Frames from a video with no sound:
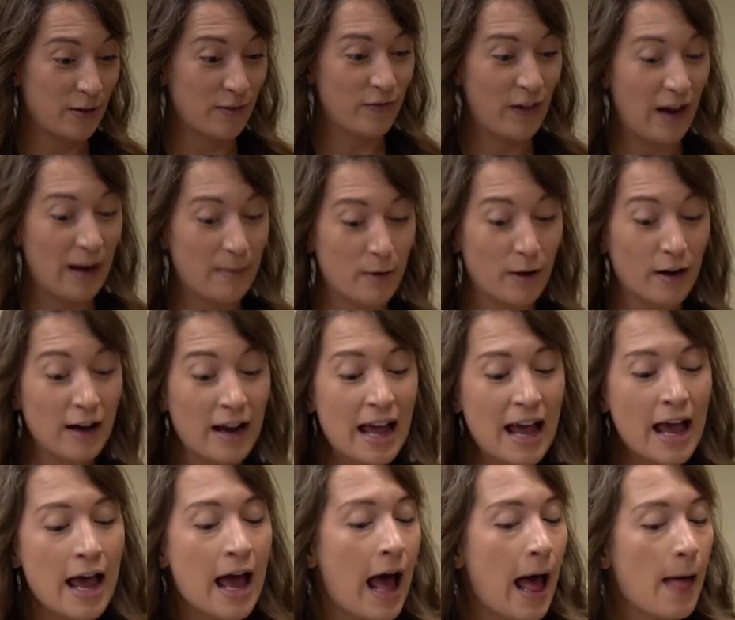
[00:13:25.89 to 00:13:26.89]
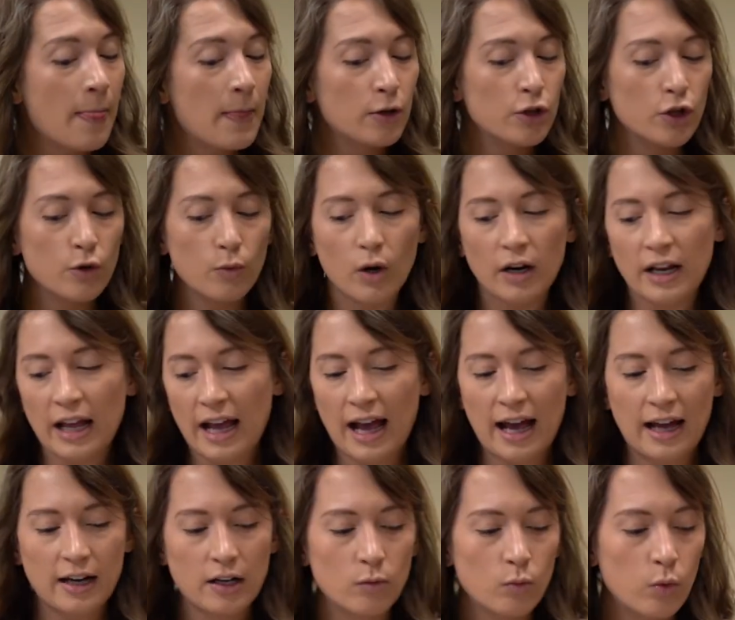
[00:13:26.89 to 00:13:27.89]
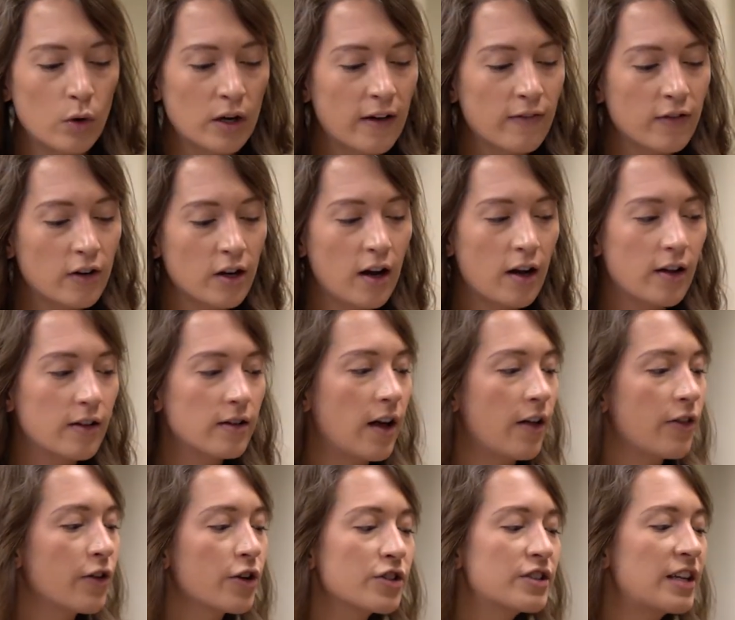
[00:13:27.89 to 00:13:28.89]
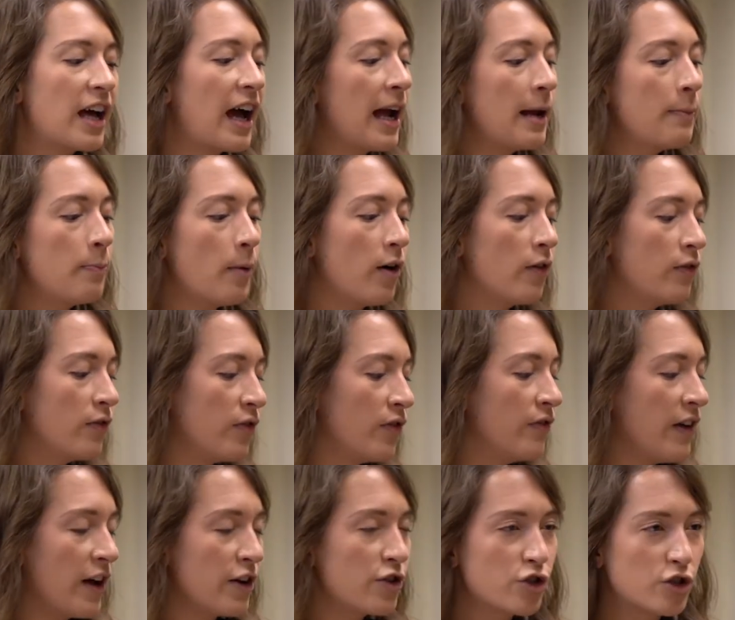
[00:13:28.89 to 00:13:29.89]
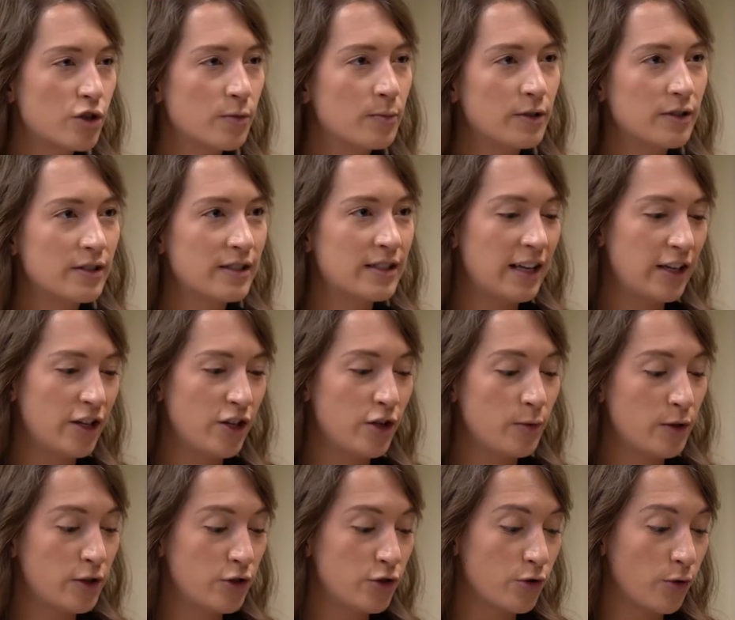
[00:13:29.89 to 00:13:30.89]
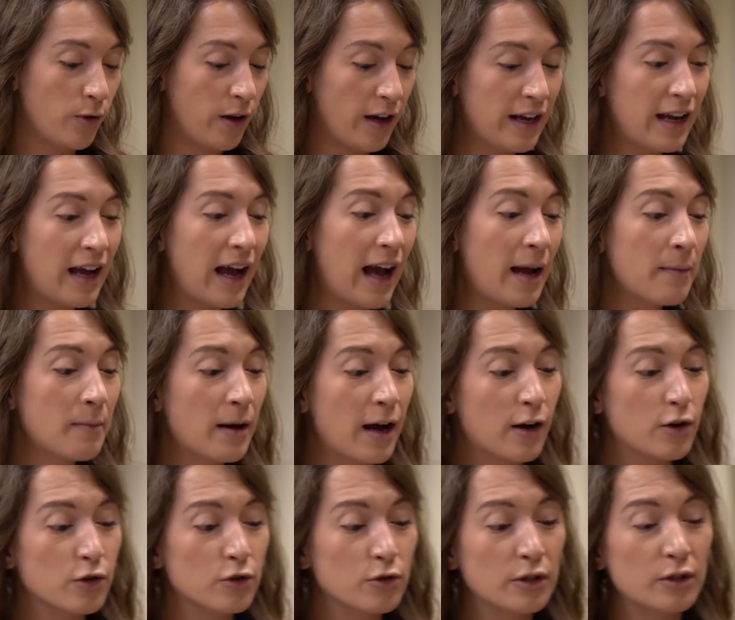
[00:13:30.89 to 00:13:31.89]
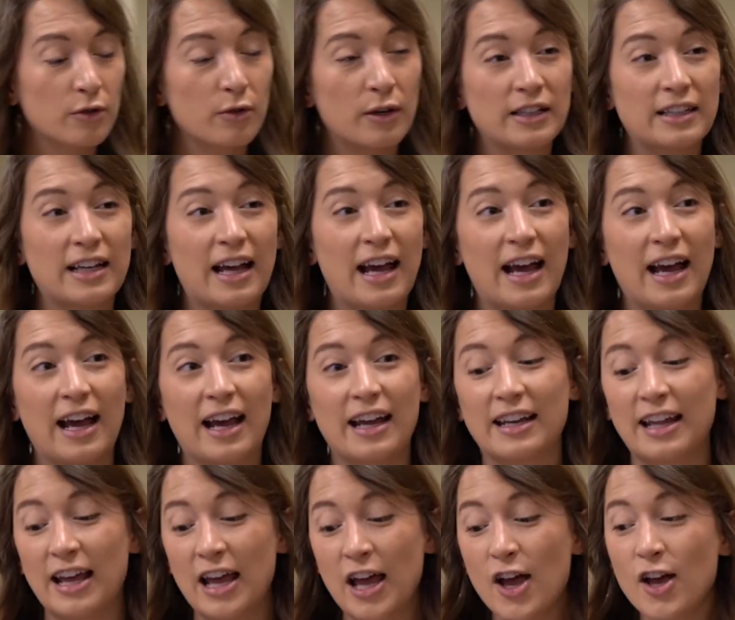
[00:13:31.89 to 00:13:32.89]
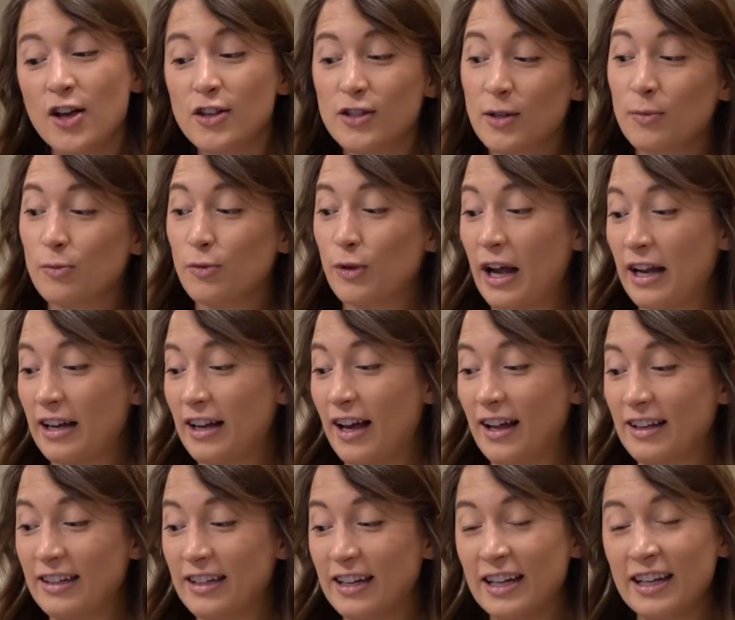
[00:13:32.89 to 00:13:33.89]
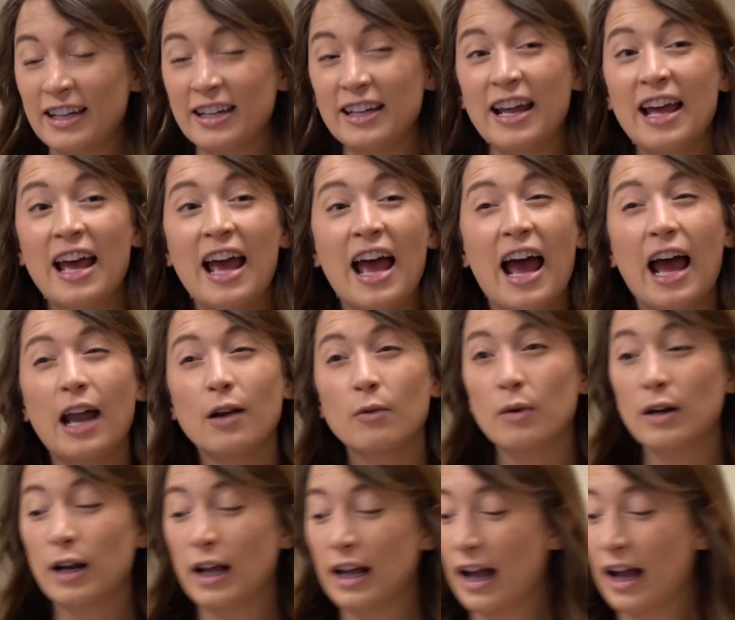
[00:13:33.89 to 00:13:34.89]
of fiber. And then you wanna add whatever other type of vegetables that you enjoy. I'm actually going to add some red onion. And what I